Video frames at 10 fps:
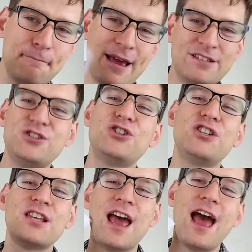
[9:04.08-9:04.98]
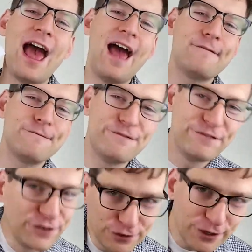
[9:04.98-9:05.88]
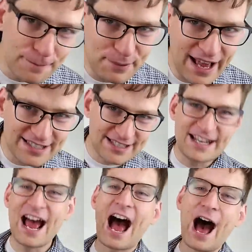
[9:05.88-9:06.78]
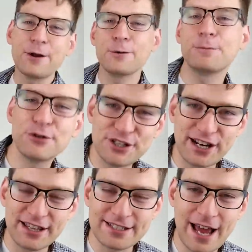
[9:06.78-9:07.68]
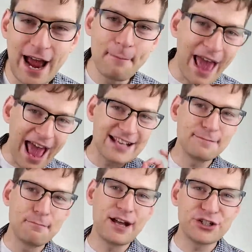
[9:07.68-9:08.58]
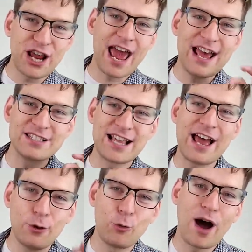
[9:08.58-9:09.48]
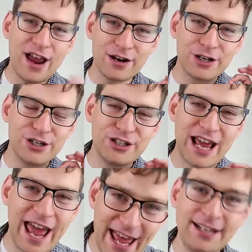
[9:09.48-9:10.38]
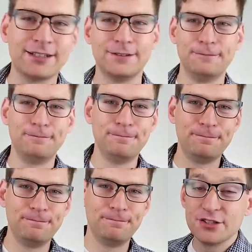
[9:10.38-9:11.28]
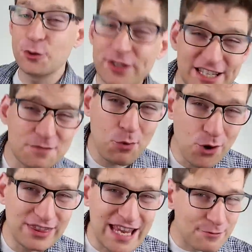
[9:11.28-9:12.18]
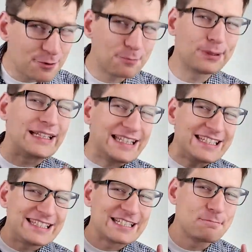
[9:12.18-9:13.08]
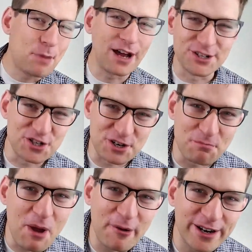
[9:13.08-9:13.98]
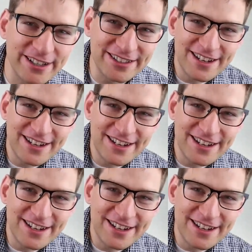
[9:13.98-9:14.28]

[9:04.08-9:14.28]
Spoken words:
messages at full capacity 100% of the time, as much as that wire could handle. So at this point, they were pleased as punch in America,